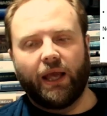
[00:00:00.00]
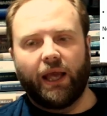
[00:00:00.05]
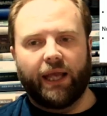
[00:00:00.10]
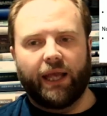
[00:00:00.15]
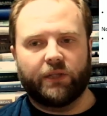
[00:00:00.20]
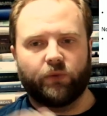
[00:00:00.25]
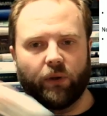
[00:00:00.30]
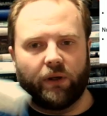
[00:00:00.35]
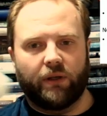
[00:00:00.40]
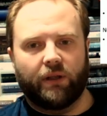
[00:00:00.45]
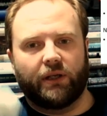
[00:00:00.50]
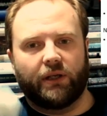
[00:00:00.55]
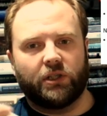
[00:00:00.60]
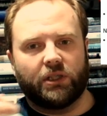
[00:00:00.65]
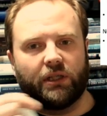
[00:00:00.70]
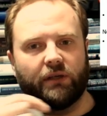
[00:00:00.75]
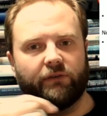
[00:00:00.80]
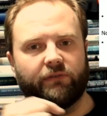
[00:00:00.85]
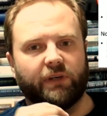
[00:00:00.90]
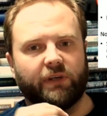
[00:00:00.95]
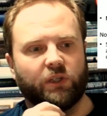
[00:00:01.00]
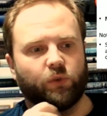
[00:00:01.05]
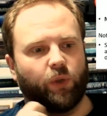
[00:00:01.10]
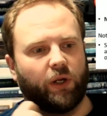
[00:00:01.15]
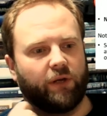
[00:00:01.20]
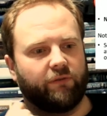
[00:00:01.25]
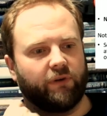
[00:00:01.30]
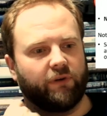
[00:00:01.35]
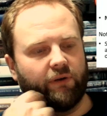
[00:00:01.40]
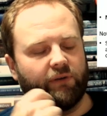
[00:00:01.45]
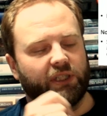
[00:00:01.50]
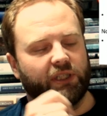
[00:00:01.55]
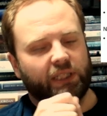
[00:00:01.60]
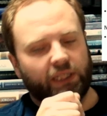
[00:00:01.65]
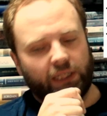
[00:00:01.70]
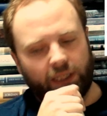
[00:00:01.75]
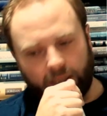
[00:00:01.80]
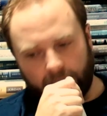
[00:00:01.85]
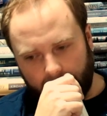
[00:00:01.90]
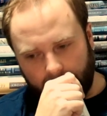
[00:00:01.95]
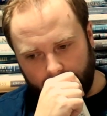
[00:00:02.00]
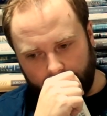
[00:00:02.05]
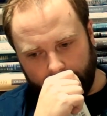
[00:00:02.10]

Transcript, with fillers: It's one of the interesting things whenever I've seen